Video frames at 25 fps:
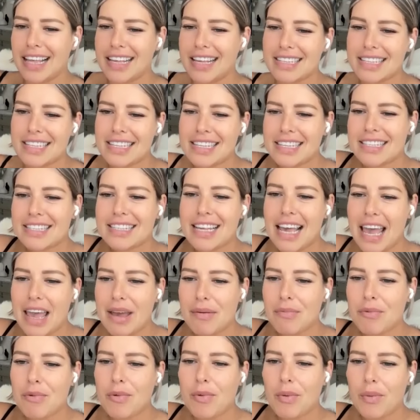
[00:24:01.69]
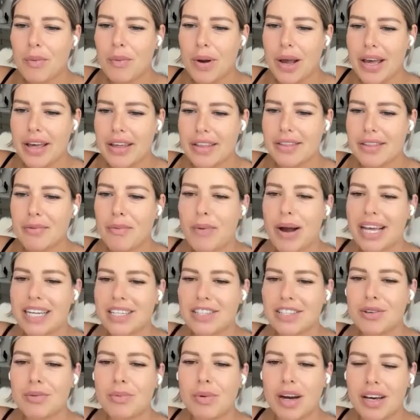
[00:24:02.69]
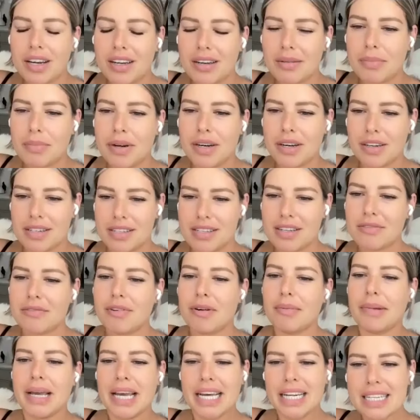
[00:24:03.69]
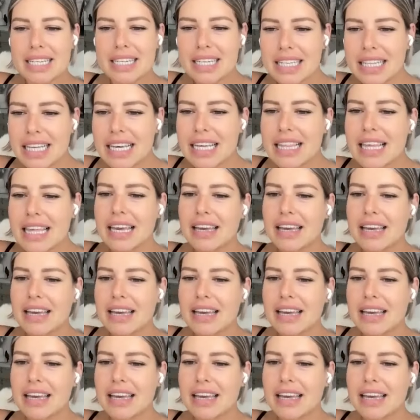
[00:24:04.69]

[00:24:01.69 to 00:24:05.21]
This is the same with when you want a person romantically,